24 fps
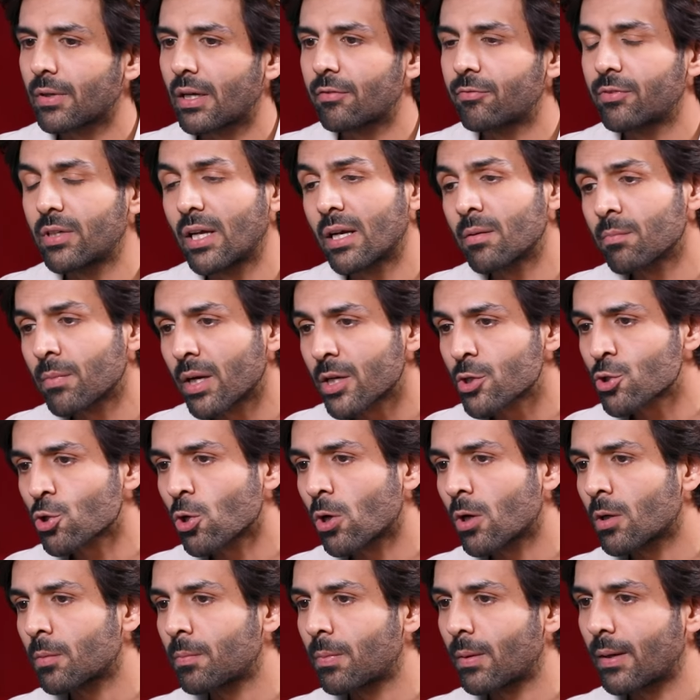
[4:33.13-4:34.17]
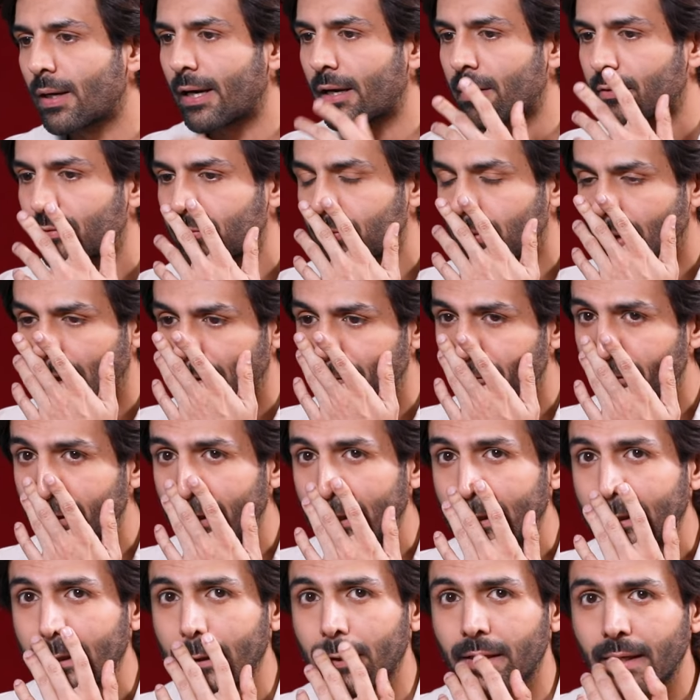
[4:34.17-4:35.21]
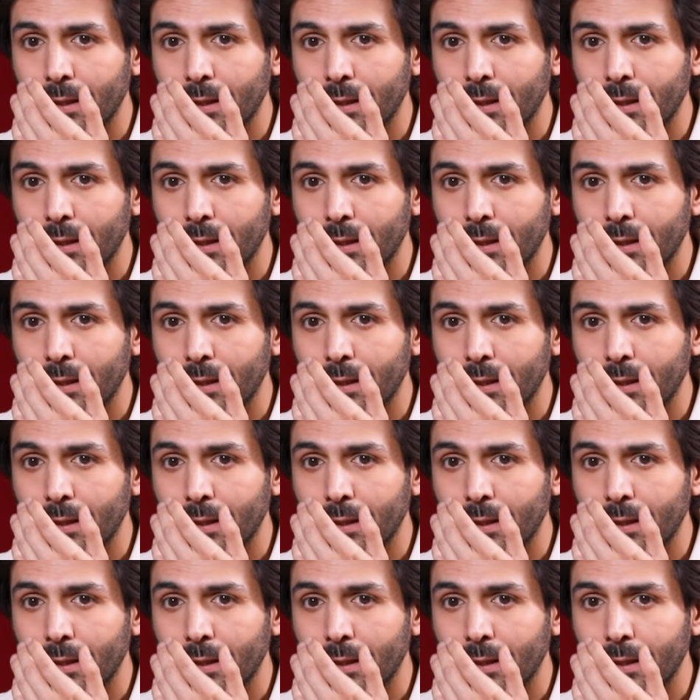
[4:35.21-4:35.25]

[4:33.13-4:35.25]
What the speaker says: I've done my job. I've really,